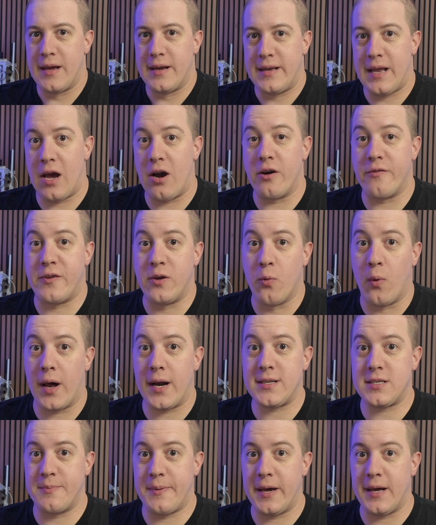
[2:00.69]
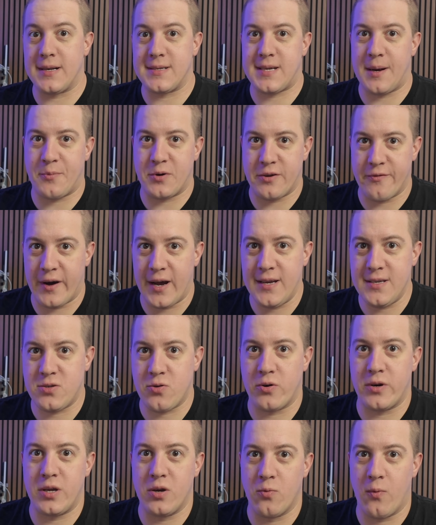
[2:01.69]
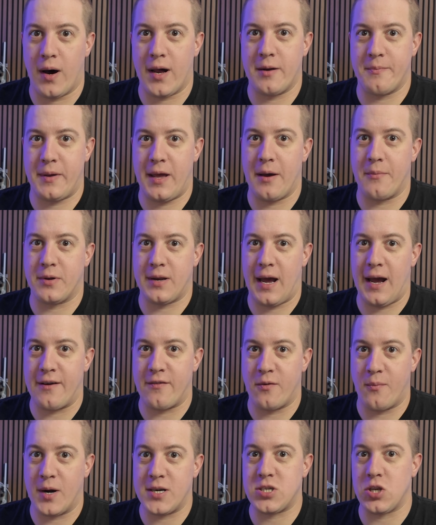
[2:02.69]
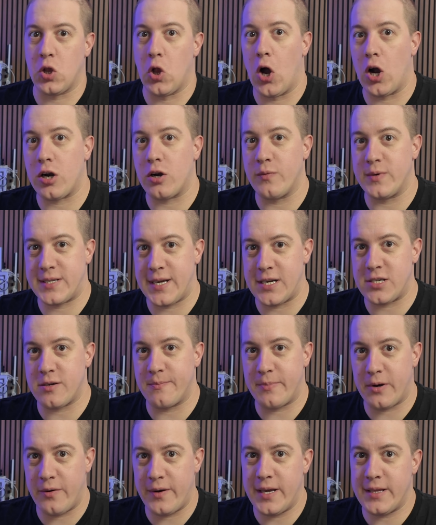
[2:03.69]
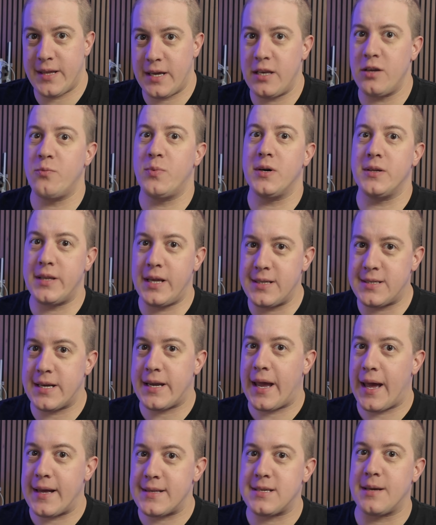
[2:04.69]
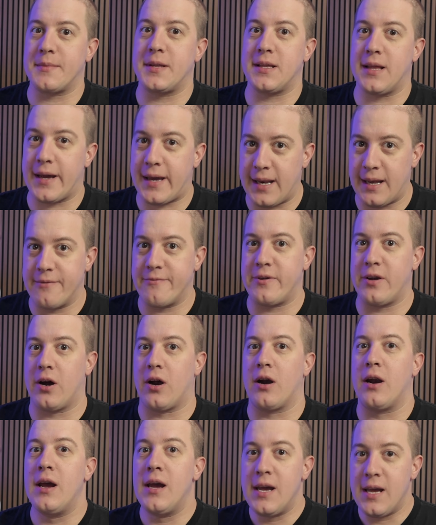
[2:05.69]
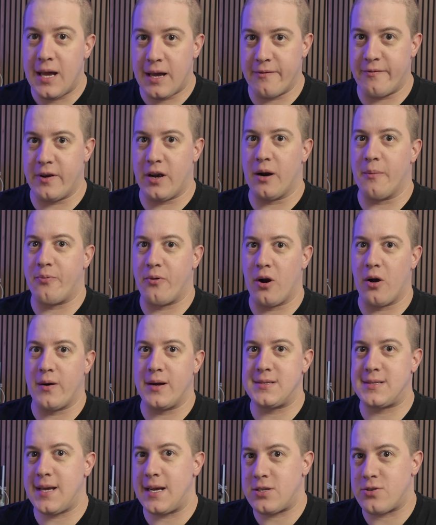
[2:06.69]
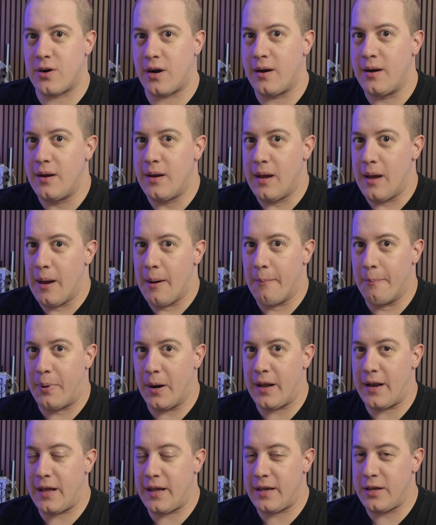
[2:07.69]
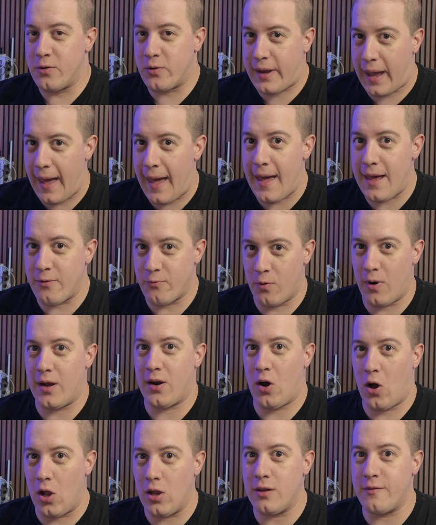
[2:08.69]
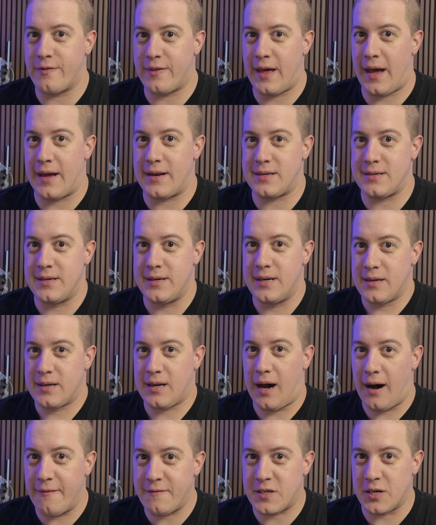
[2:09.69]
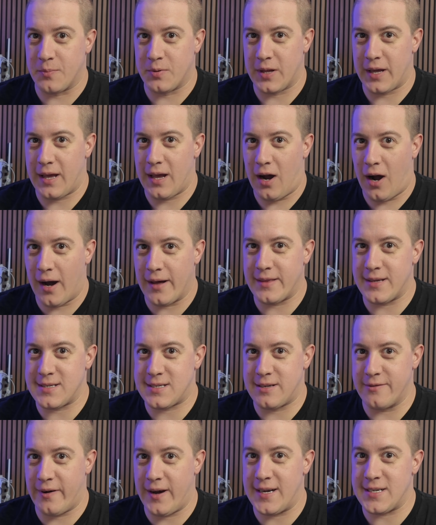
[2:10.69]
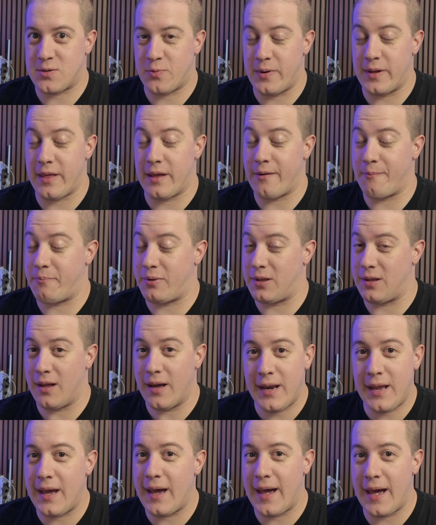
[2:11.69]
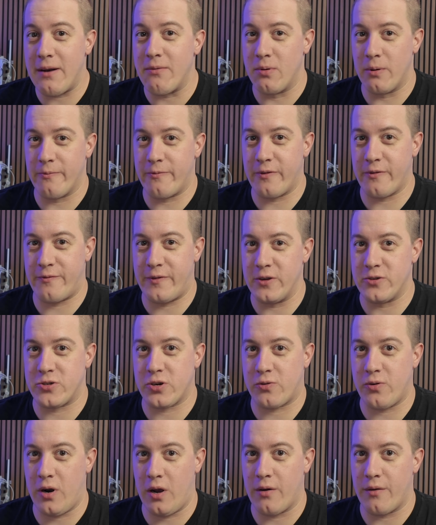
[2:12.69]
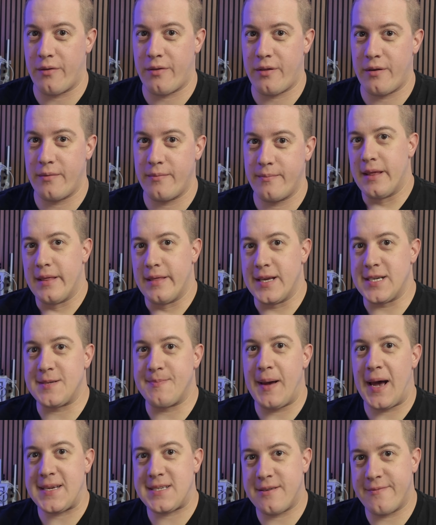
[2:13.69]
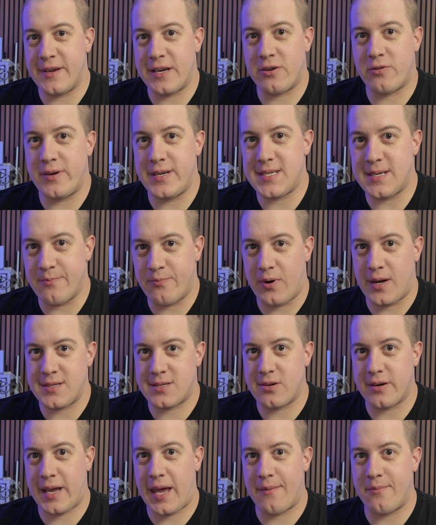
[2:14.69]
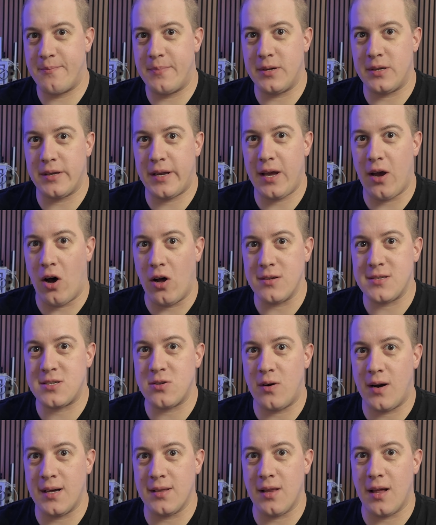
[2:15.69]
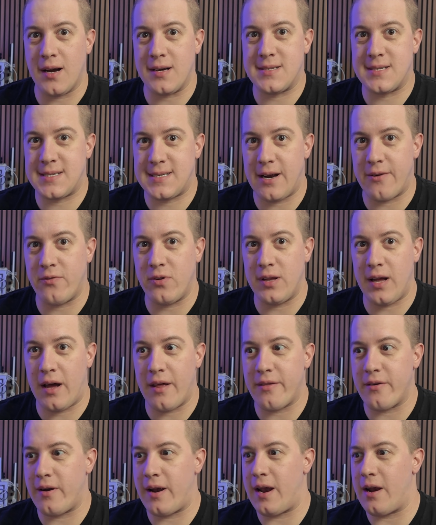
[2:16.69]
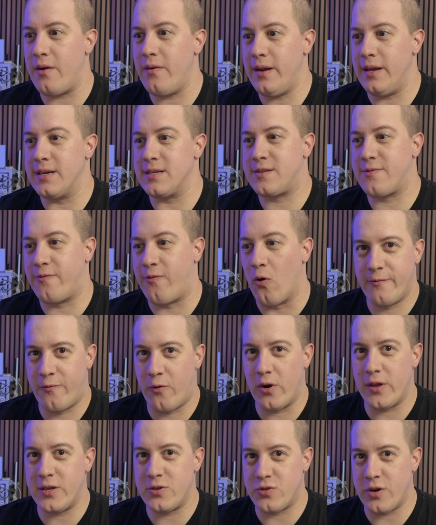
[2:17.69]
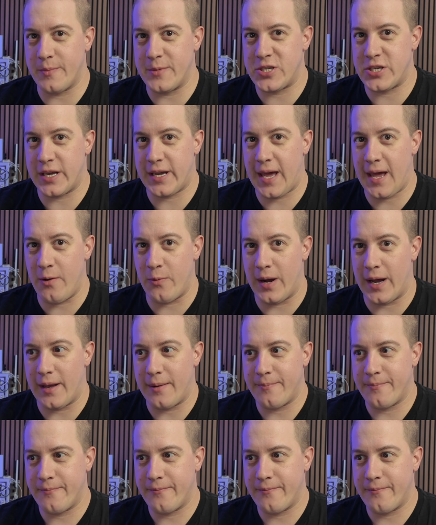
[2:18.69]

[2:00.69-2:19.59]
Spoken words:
Now, if you want it to be on a separate device, or you want to be able to have a much longer retention period, then you will need to get something like an NVR, NVR Pro, etc., but you can run all of that comfortably on this device with plenty of headroom for future growth. This massive increase in processor capability also unlocks several other areas for the Dream Machine Gateway.